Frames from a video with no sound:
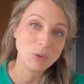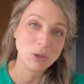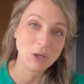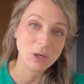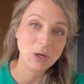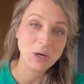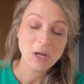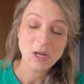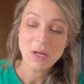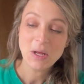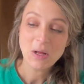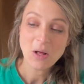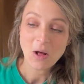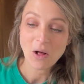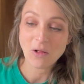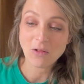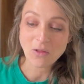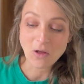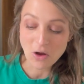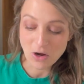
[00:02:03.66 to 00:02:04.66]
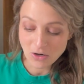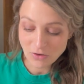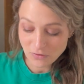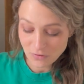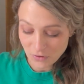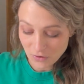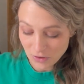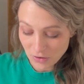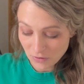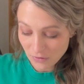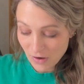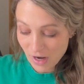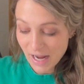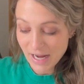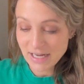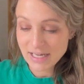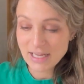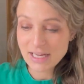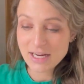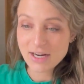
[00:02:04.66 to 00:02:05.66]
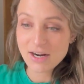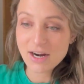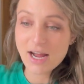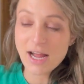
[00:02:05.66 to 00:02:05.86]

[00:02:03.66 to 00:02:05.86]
you're along for the ride here.